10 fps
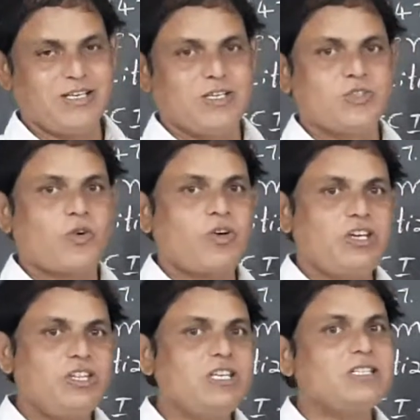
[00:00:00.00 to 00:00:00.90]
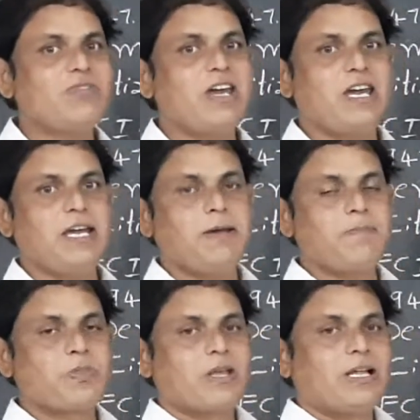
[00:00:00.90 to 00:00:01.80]
So in this
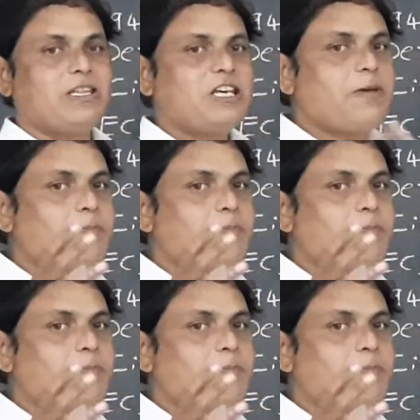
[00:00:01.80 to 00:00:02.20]
way, they